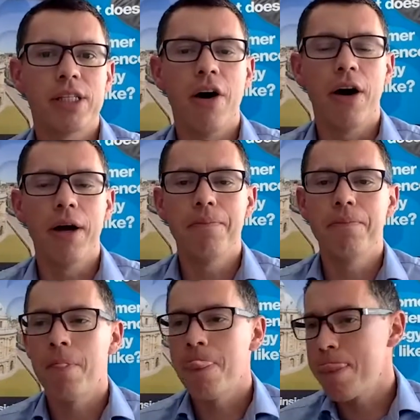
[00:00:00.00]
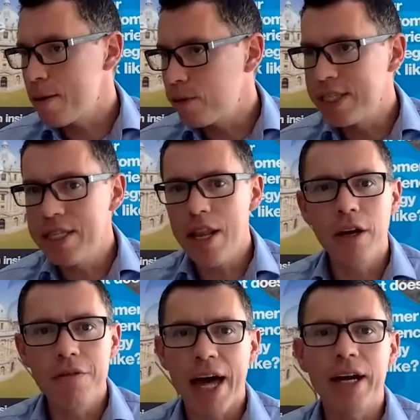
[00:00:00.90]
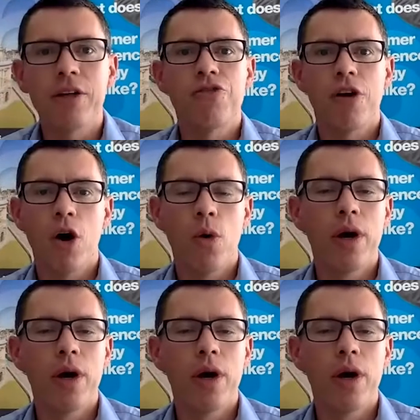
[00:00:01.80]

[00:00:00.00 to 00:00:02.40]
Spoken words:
time, there was none of that control.